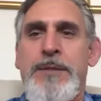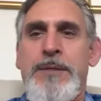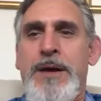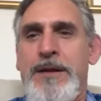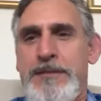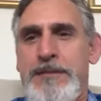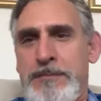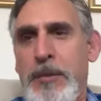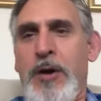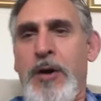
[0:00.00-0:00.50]

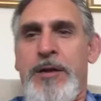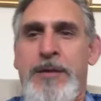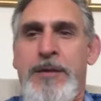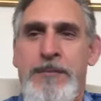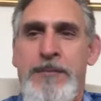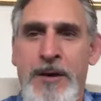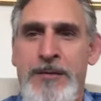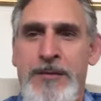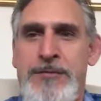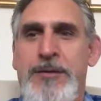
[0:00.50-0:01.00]
And part of the
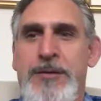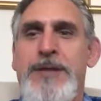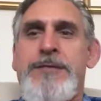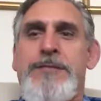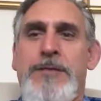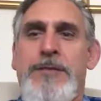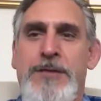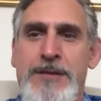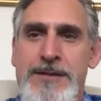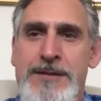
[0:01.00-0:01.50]
merit
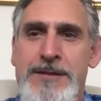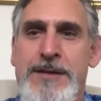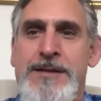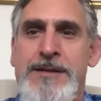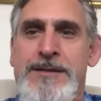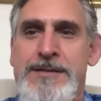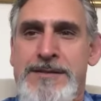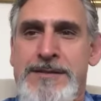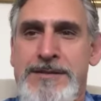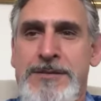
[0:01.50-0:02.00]
transference
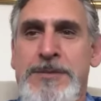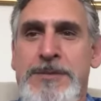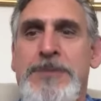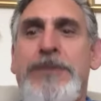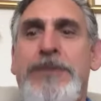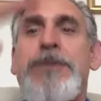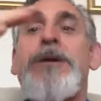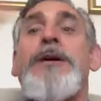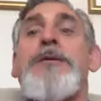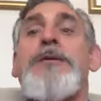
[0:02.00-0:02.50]
is
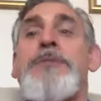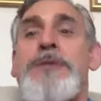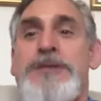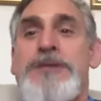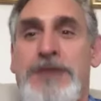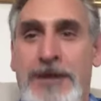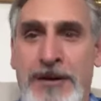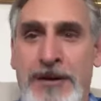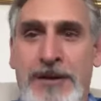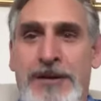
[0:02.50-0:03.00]
to
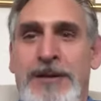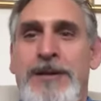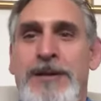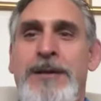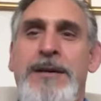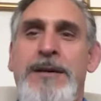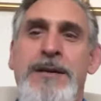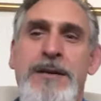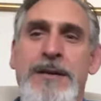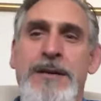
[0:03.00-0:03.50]
return
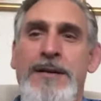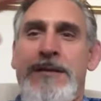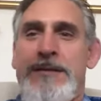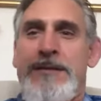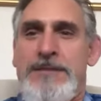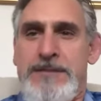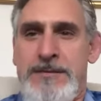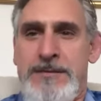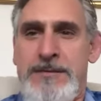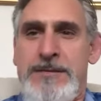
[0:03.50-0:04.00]

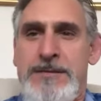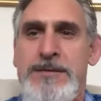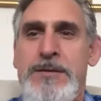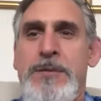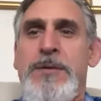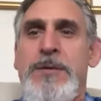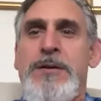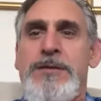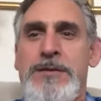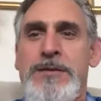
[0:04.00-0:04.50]

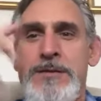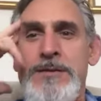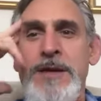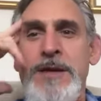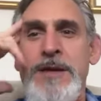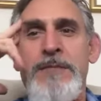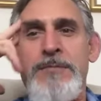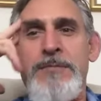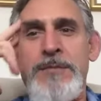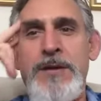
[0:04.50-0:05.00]
to
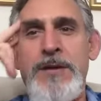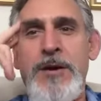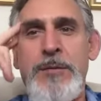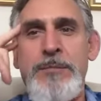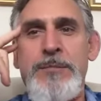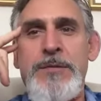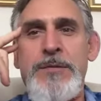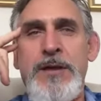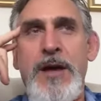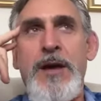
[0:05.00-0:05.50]
save, right, to
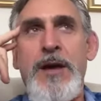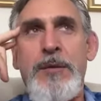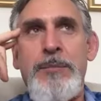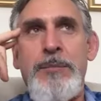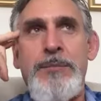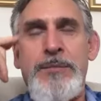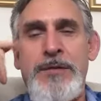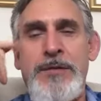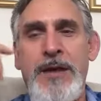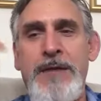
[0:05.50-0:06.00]

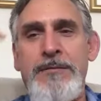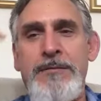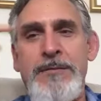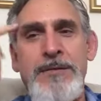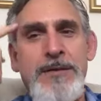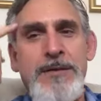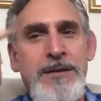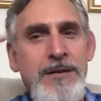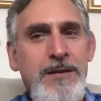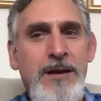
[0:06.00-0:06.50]
help save
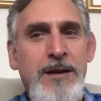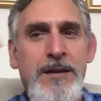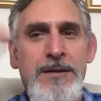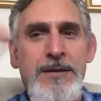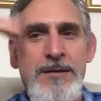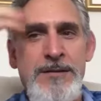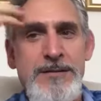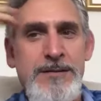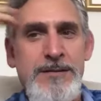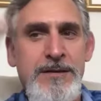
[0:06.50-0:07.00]

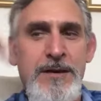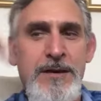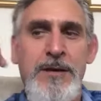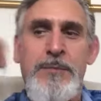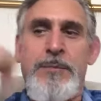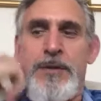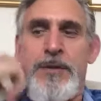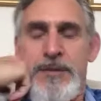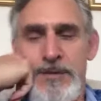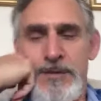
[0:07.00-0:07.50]
others, to
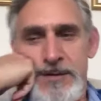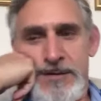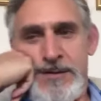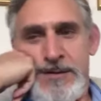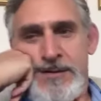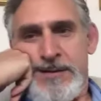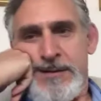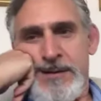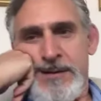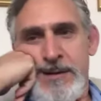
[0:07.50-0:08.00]
help
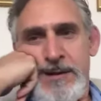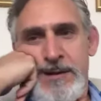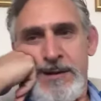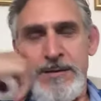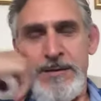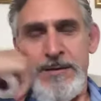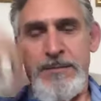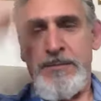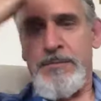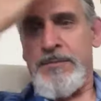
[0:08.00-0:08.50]
others,
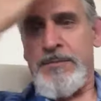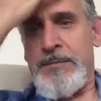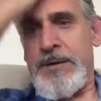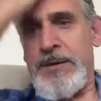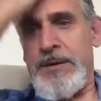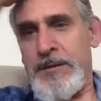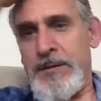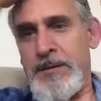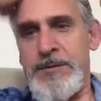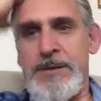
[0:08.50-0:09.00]
to
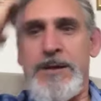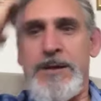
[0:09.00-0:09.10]
come to